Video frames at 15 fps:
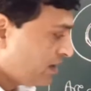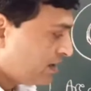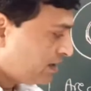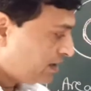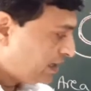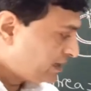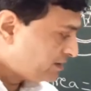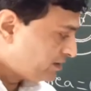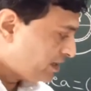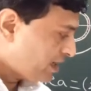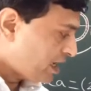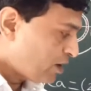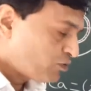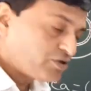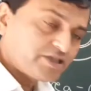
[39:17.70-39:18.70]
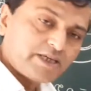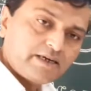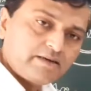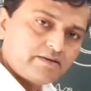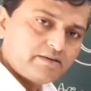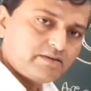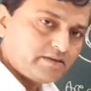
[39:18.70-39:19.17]
Take 3
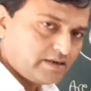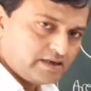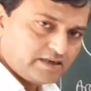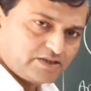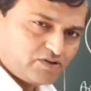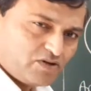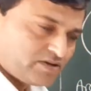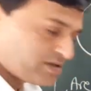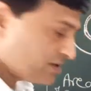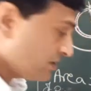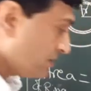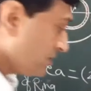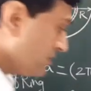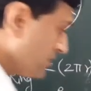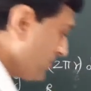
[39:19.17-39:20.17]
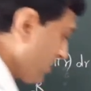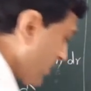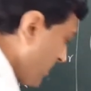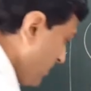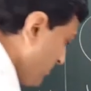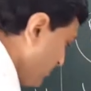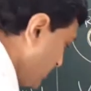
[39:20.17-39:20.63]
outside, it is constant,
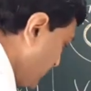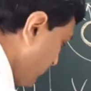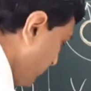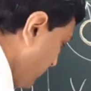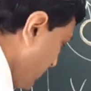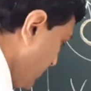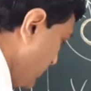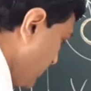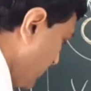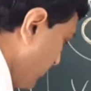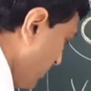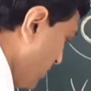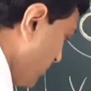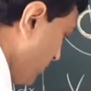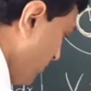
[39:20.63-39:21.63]
means v is equal to